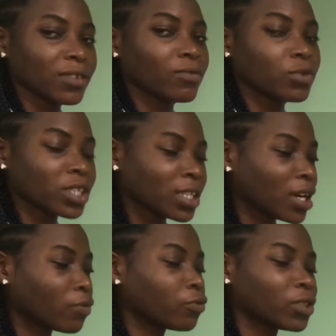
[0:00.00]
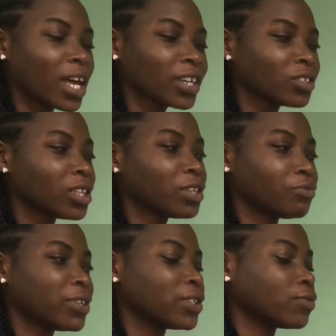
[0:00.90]
of water would actually
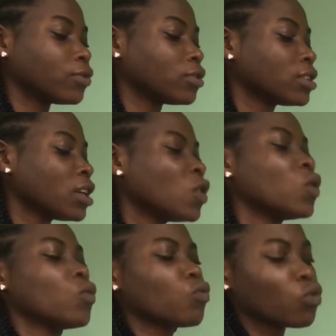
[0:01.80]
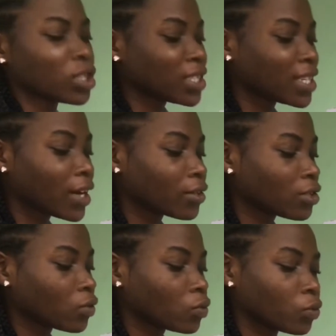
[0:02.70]
raise what?
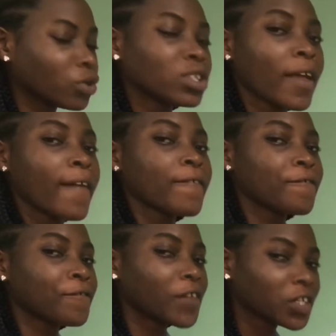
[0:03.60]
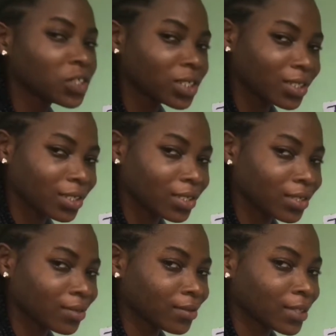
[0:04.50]
1,000 what?
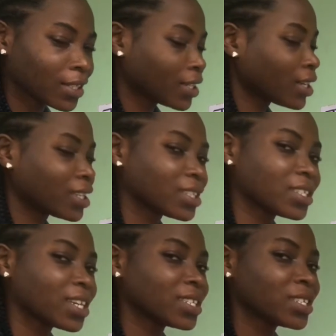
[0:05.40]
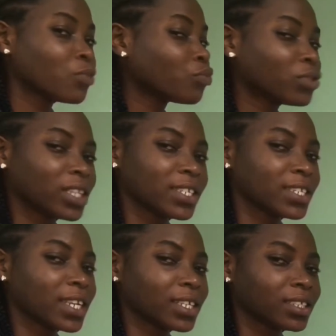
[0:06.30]
Fishes. And it's as simple
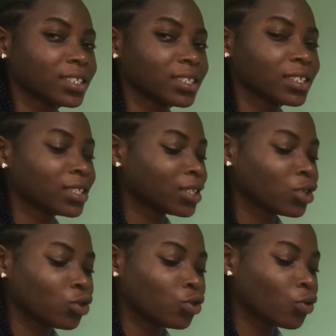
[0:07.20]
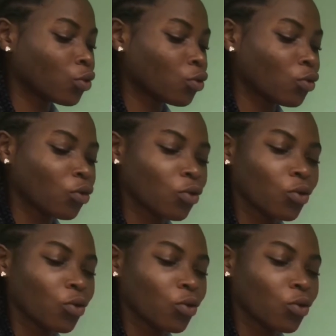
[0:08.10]
as that. No